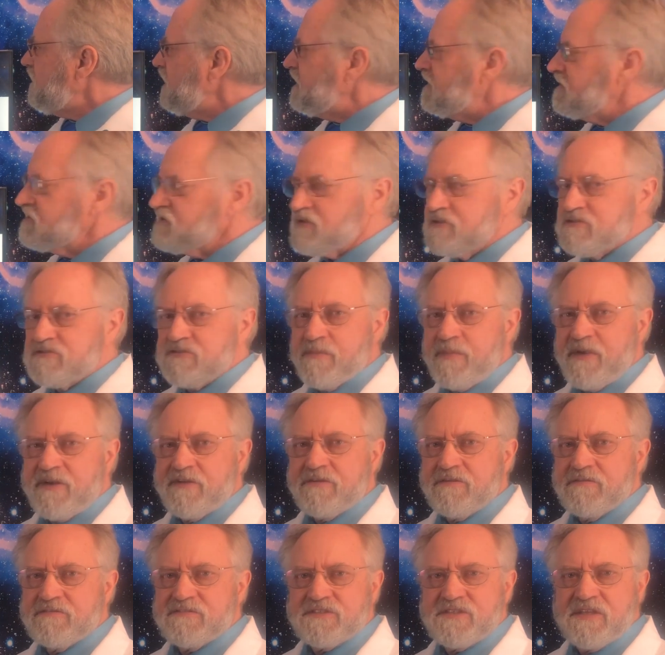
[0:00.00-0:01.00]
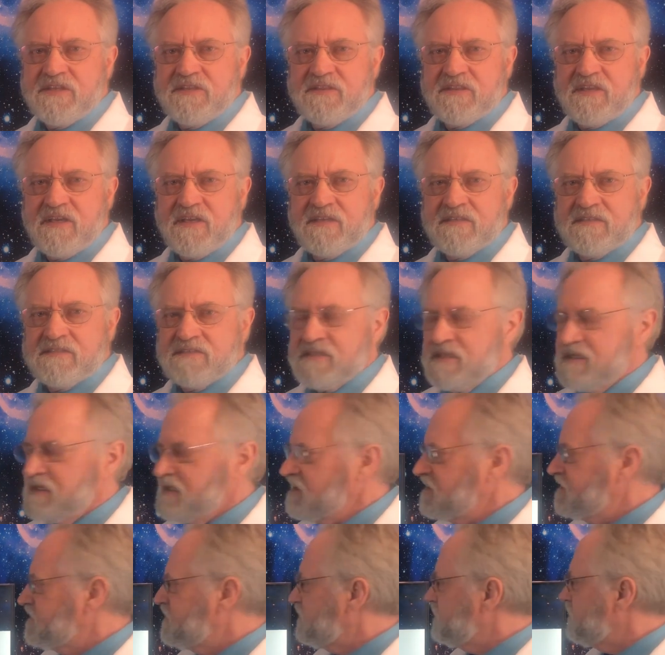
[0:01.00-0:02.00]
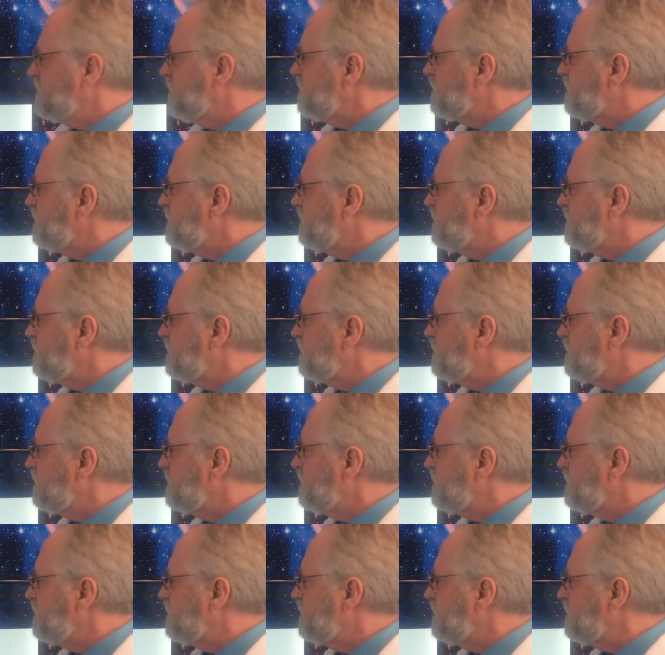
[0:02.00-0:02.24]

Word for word: So some interesting things to note